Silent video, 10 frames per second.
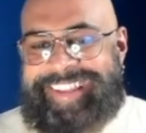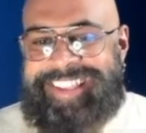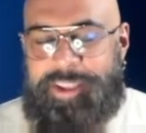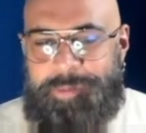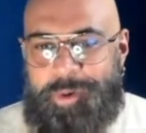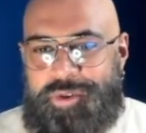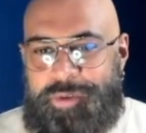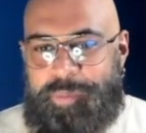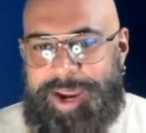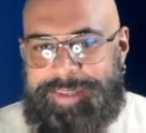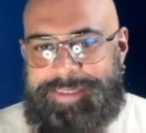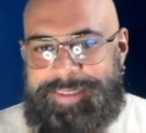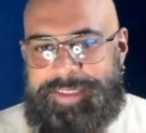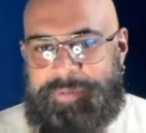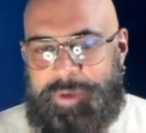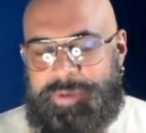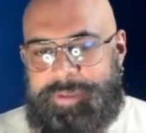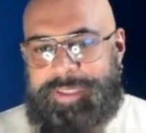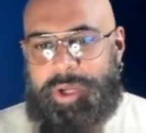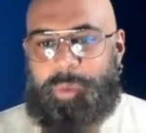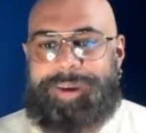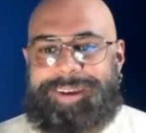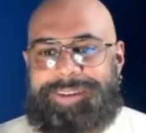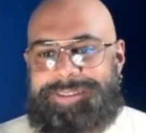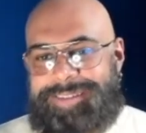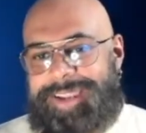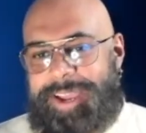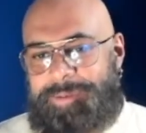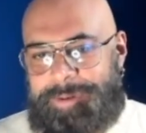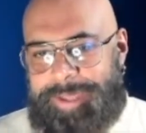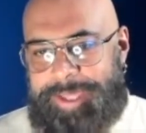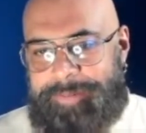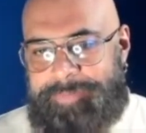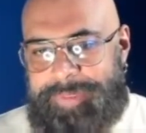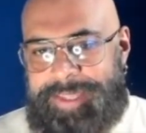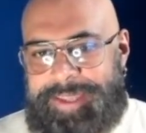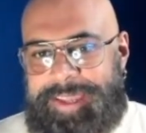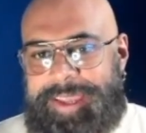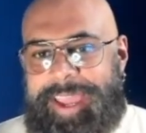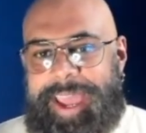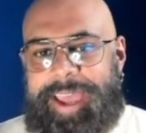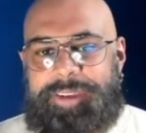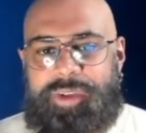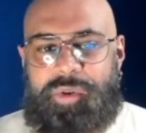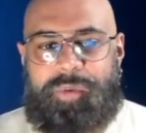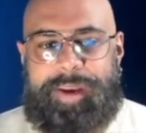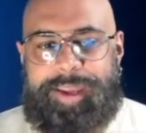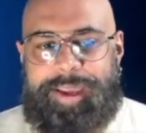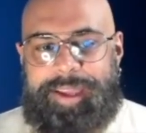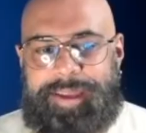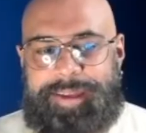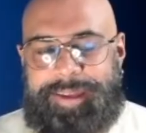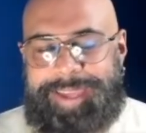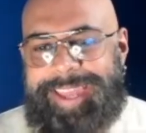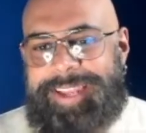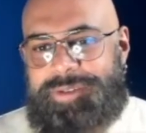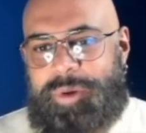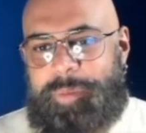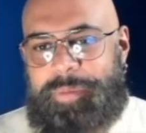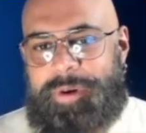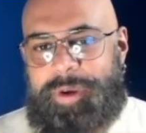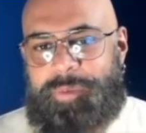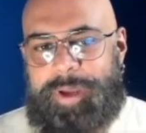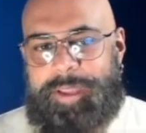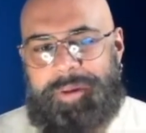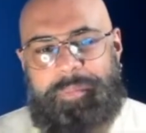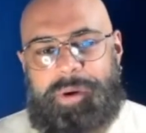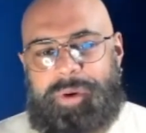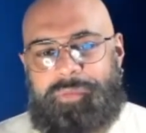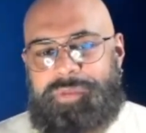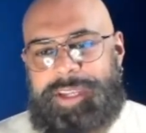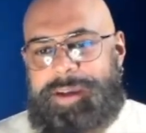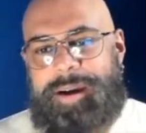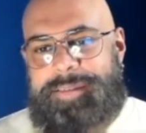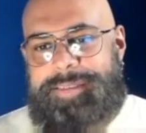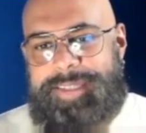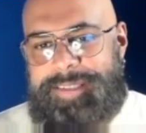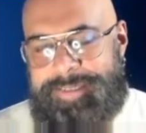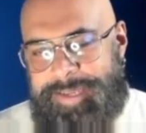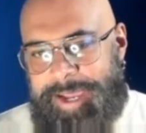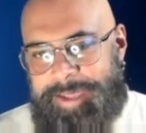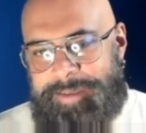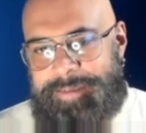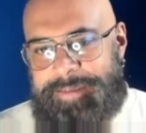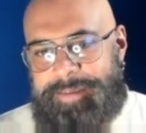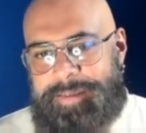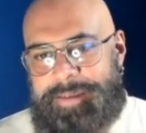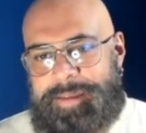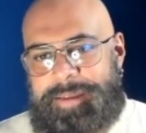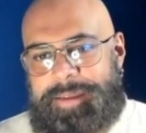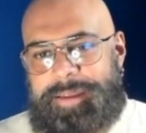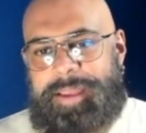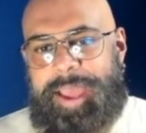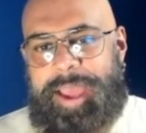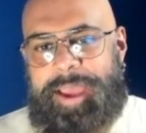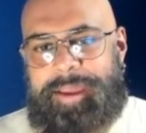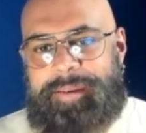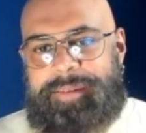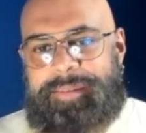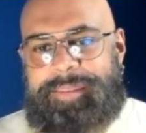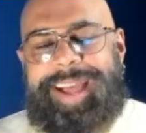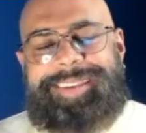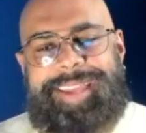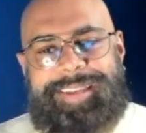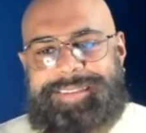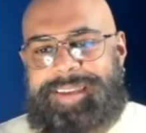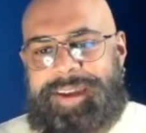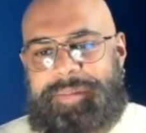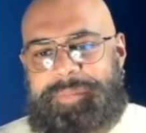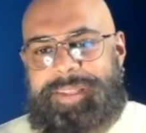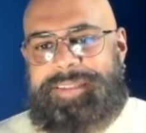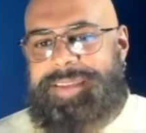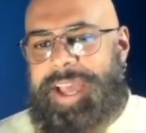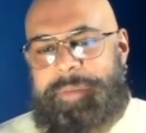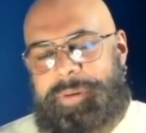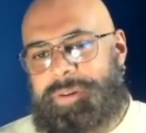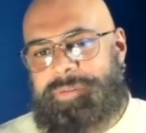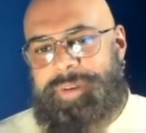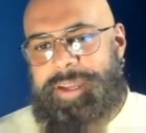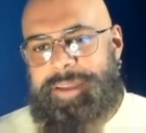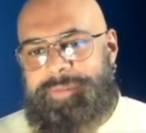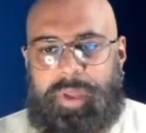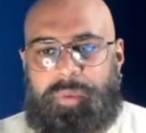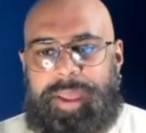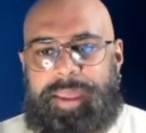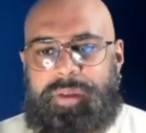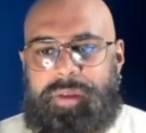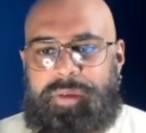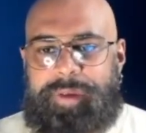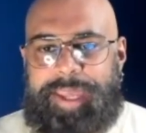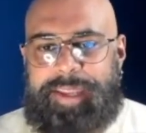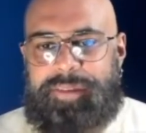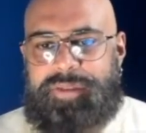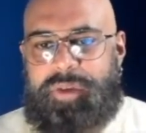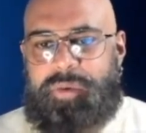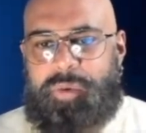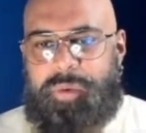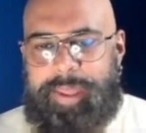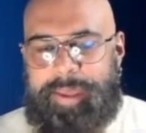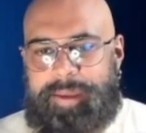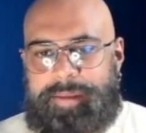The more you practice this motion, the quicker your slide will get, and you want to get it to a point where the opponent really can't see the slide, and that takes time. It doesn't happen overnight. Where you get it so quick